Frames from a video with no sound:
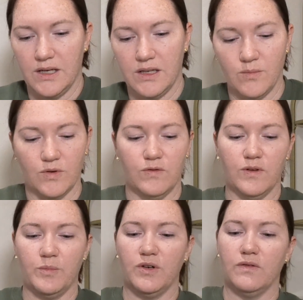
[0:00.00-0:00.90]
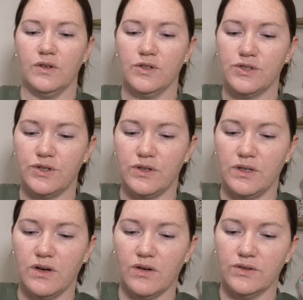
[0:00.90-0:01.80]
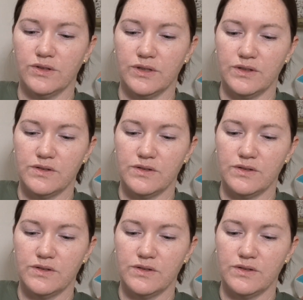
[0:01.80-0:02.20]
and then we'll flip it over and I'll show you the alternate.